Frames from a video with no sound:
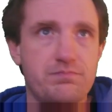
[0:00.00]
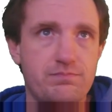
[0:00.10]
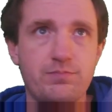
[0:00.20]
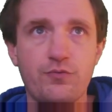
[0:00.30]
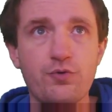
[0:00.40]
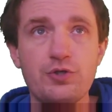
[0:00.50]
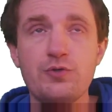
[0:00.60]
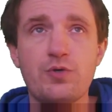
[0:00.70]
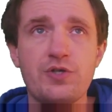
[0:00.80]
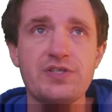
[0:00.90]
before you
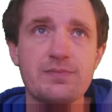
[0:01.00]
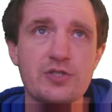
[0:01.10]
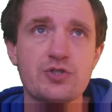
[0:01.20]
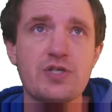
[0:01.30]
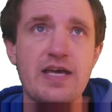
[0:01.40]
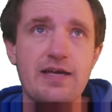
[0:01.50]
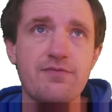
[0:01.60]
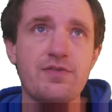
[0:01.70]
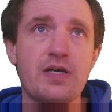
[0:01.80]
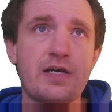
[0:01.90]
do all this, make sure you have
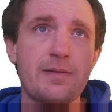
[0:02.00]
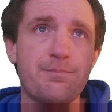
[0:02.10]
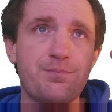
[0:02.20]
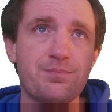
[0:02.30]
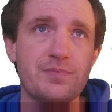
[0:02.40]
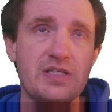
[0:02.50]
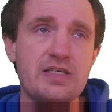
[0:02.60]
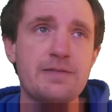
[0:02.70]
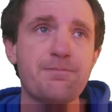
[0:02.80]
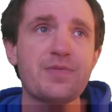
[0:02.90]
uh,
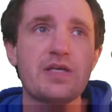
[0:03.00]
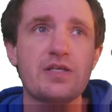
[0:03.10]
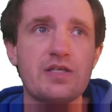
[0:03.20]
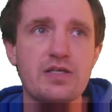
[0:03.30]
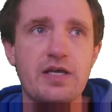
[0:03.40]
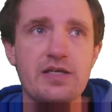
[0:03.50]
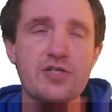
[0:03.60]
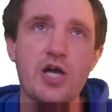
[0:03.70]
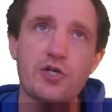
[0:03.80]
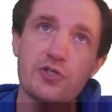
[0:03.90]
Git and
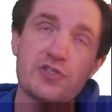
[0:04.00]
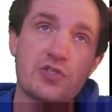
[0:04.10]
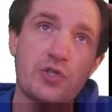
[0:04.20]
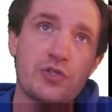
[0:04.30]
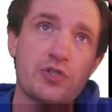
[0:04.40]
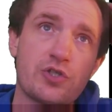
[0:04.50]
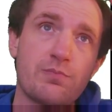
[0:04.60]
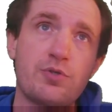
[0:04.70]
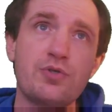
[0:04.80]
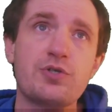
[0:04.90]
Docker installed on your
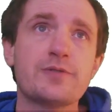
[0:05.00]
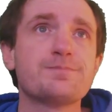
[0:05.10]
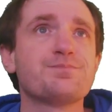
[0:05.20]
computer.